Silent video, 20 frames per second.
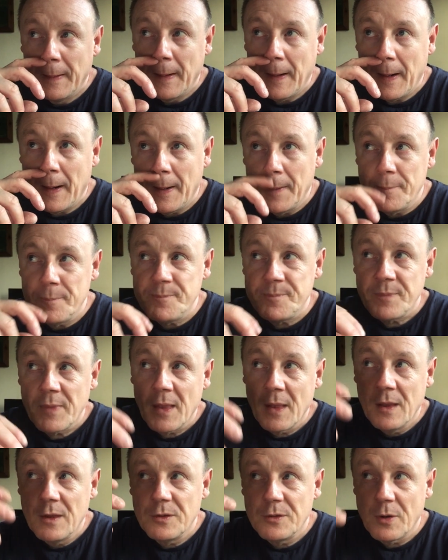
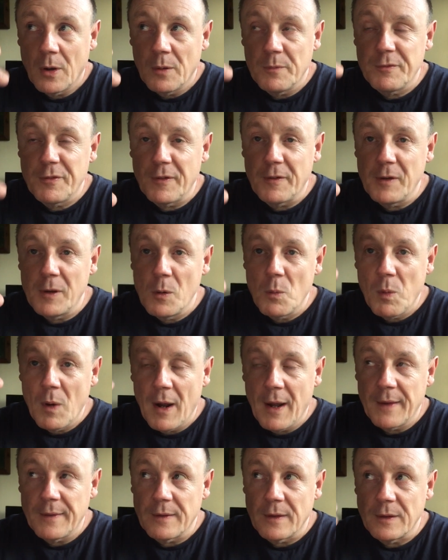So I'm very
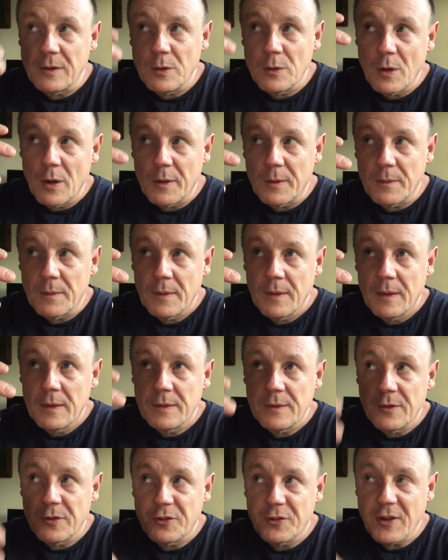aware that, you know,
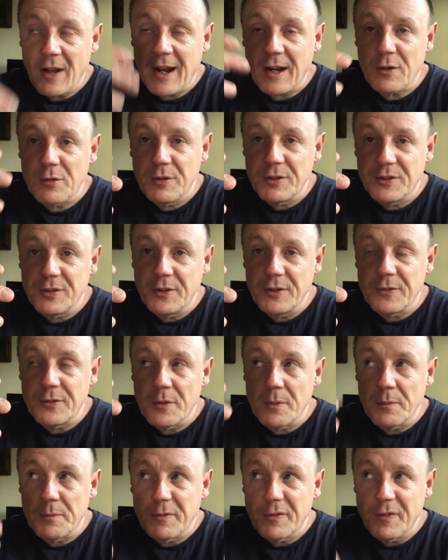the chakra
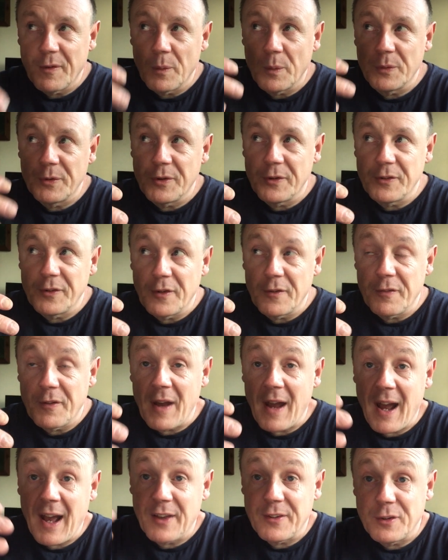system feels as if
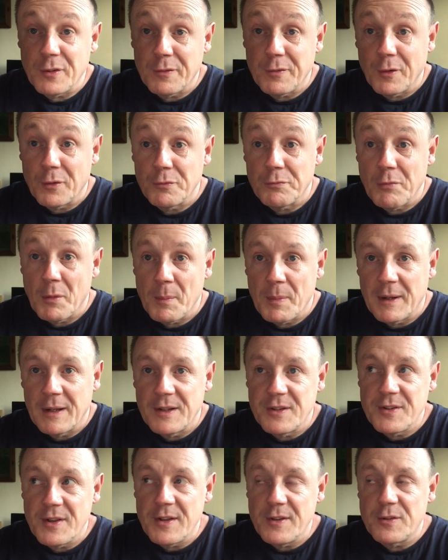it has a
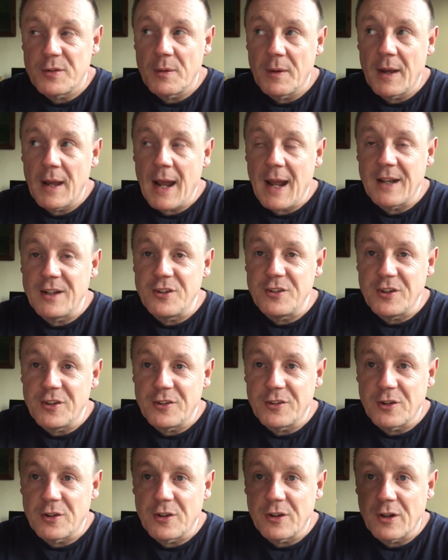vulnerability to it.
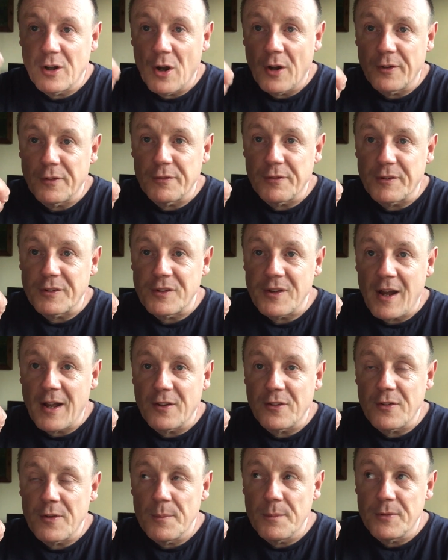Energies can kind of
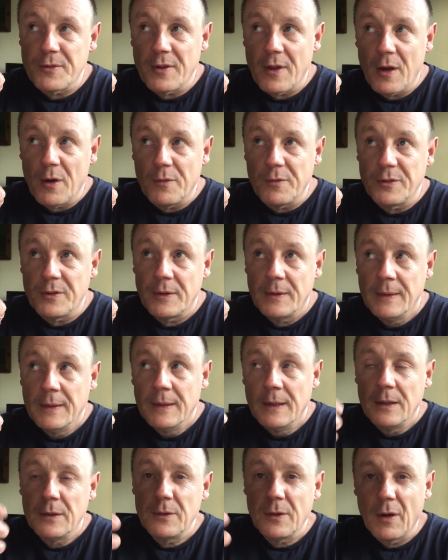attach themselves.
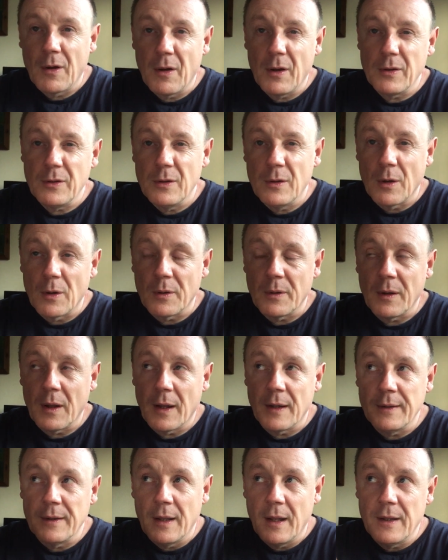Not, you know,
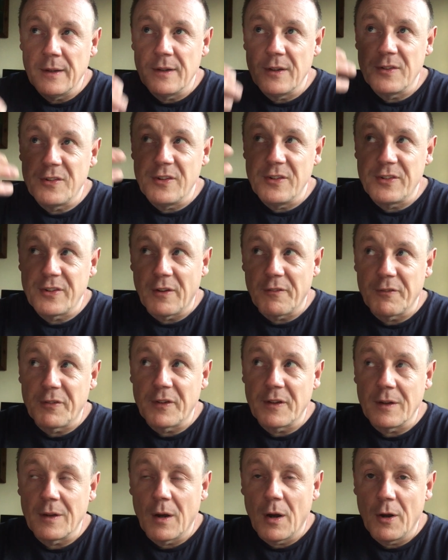and this is
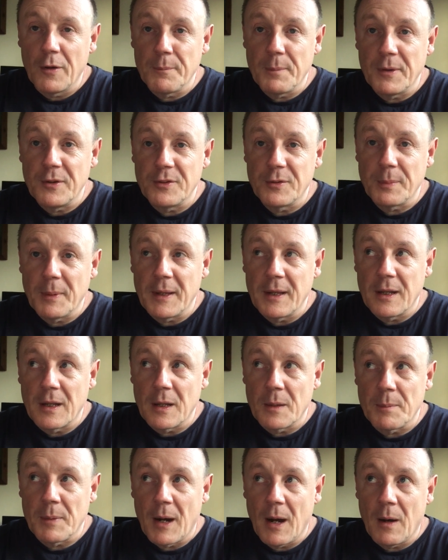something that I've been
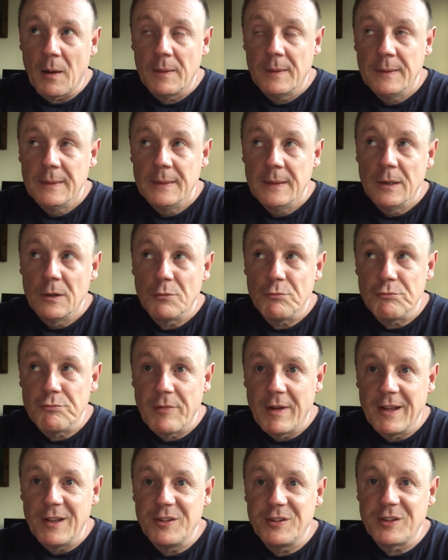speaking about
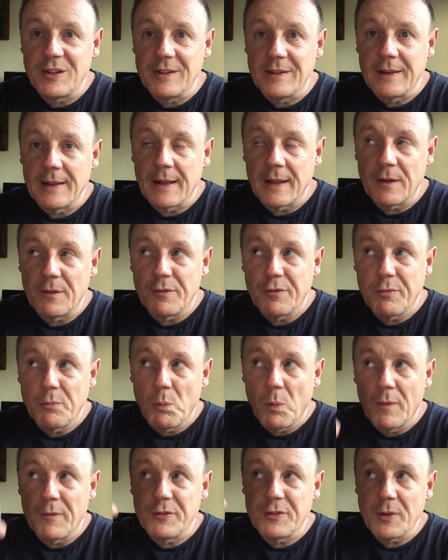recently
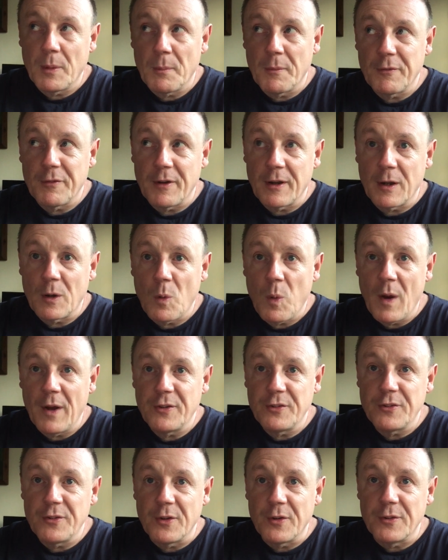with some of our
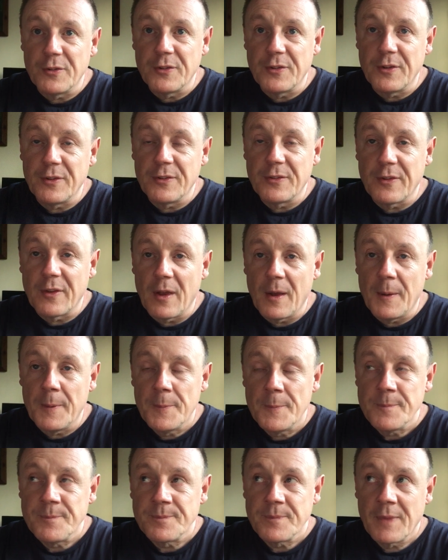questions, is that,
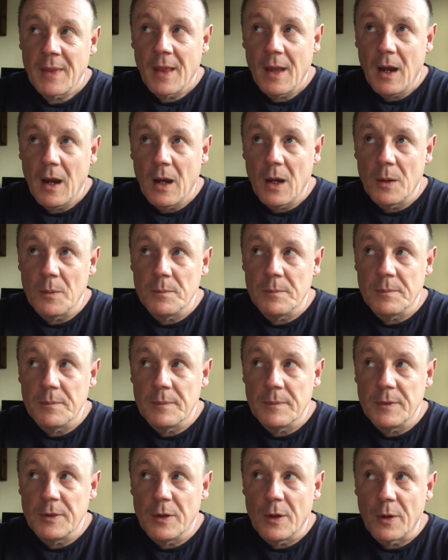
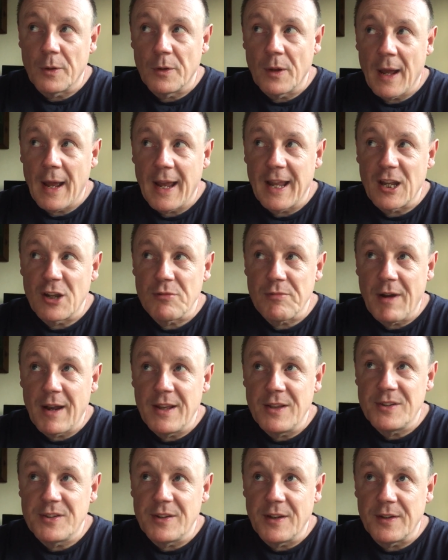you know, a
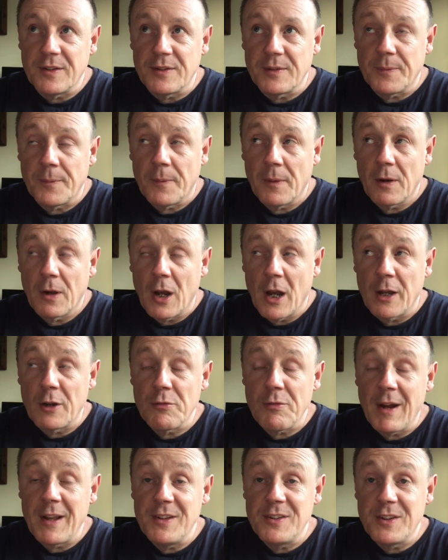
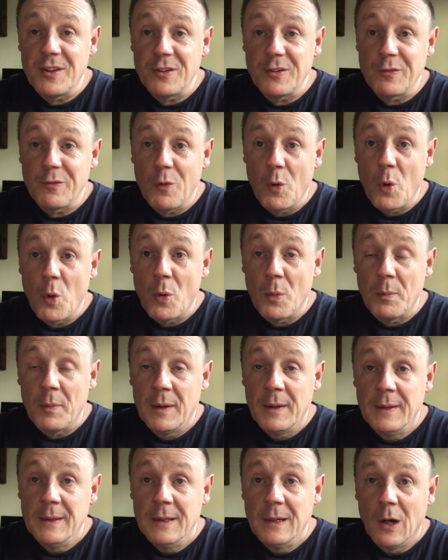greatest form
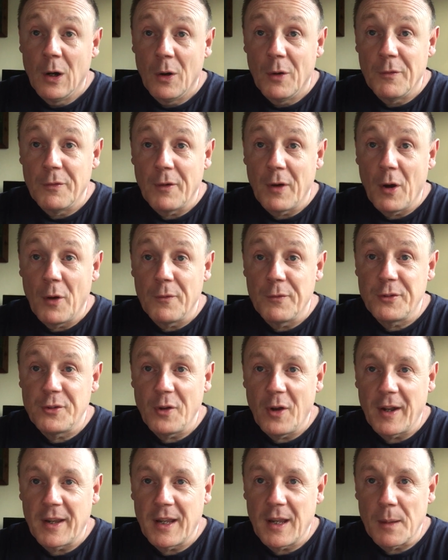of
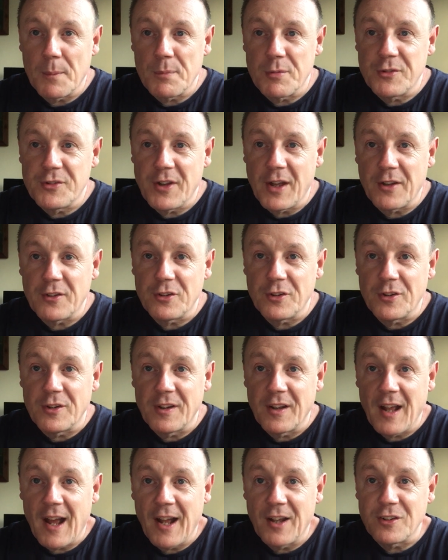psychic protection,
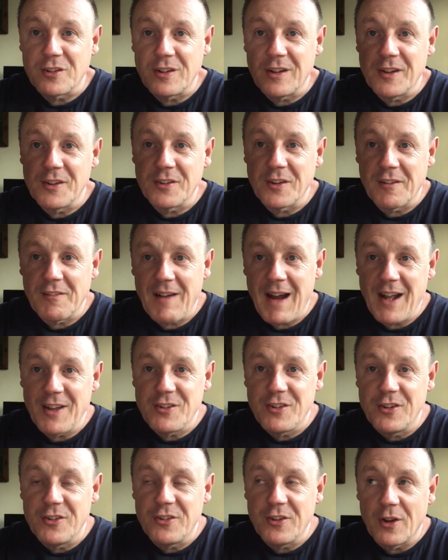it actually is our
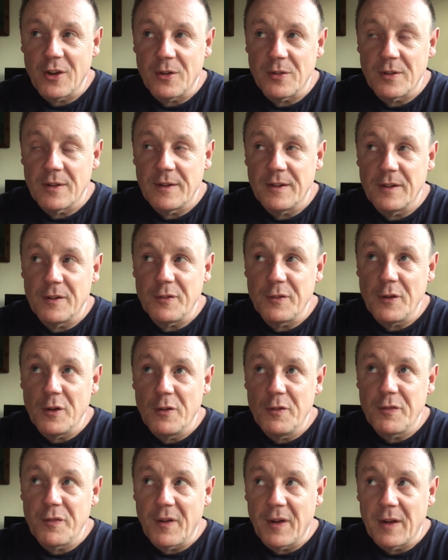attitude. And if
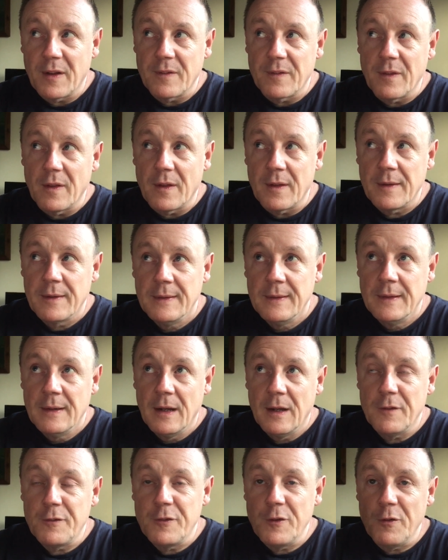you think that
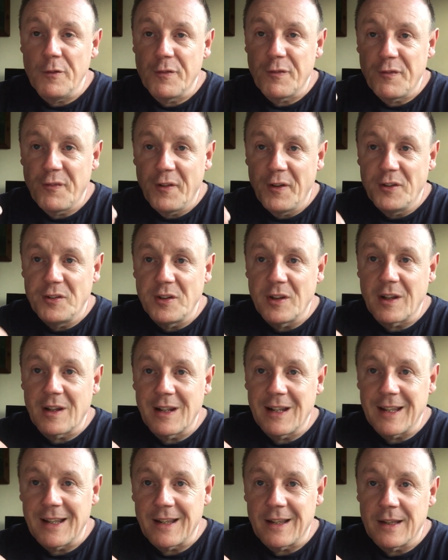if you
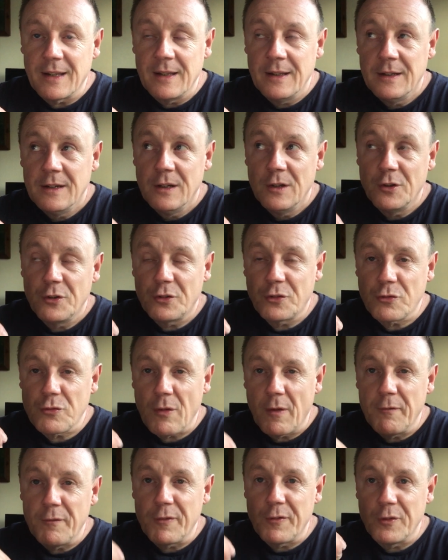physically
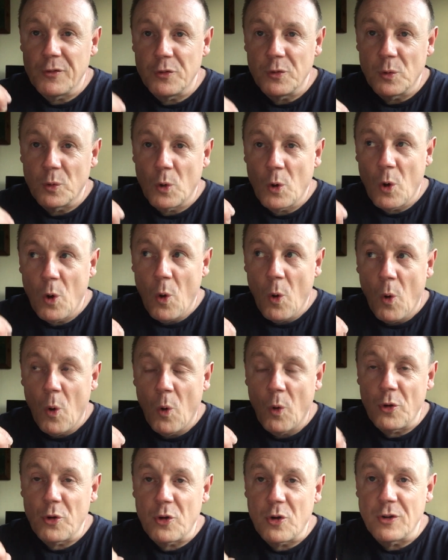strengthen your
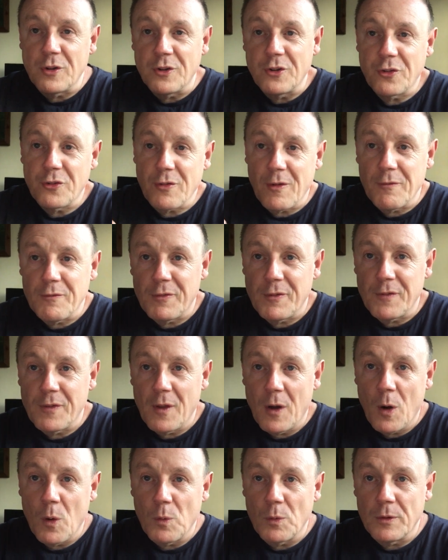core, you're going to strengthen
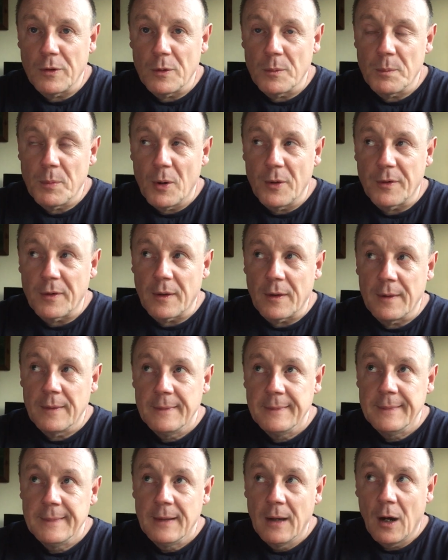the whole of your body.
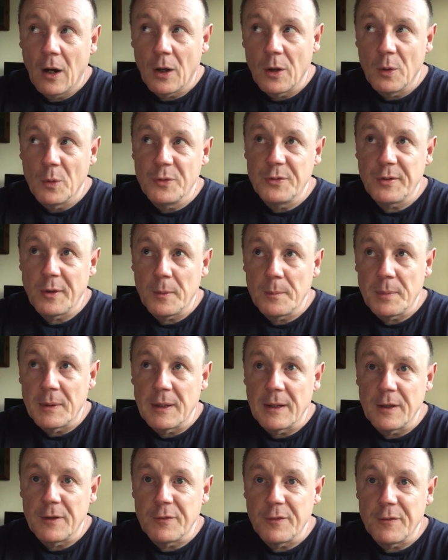I also
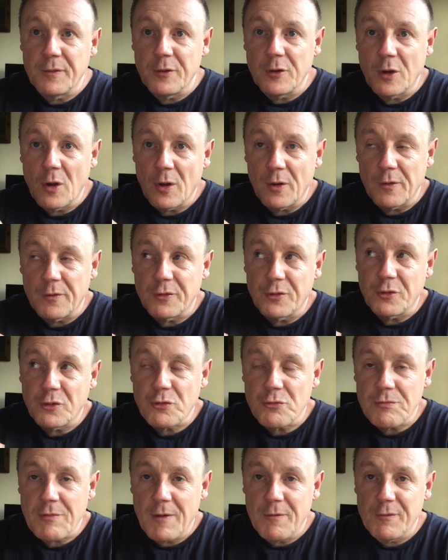believe if you kind of
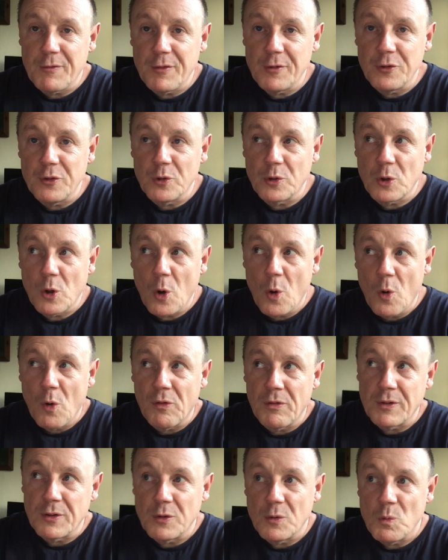strengthen your
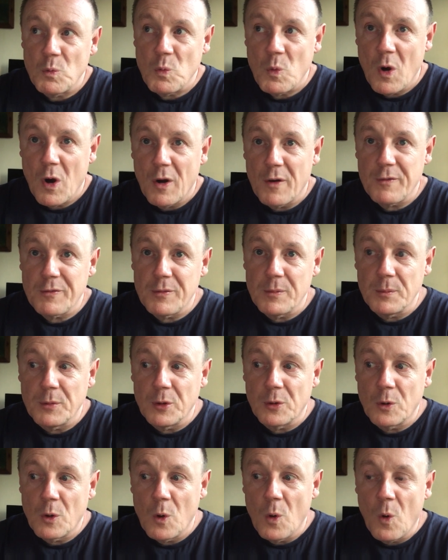core and you work from
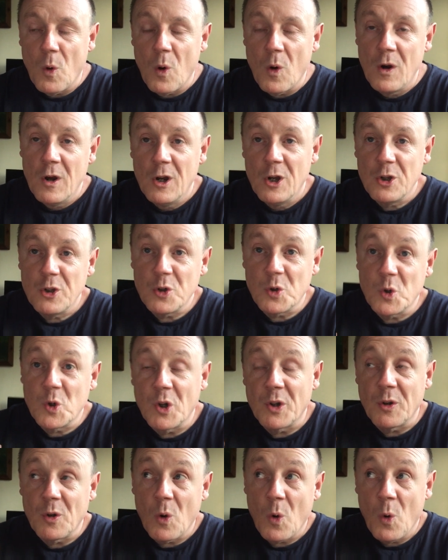your core, you're
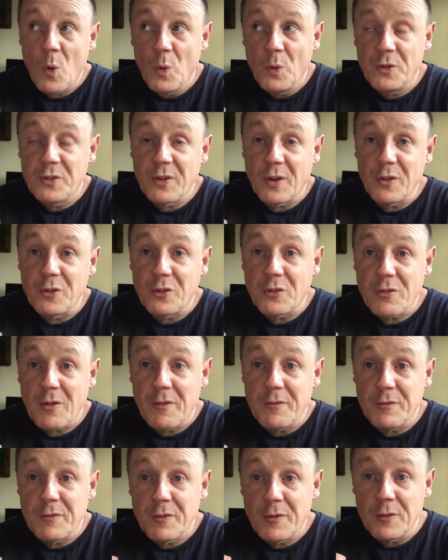going to also
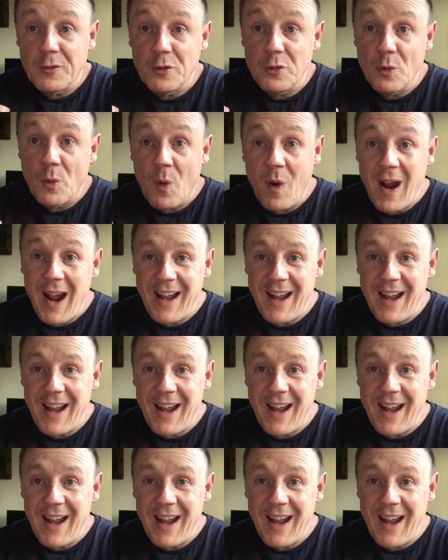strengthen your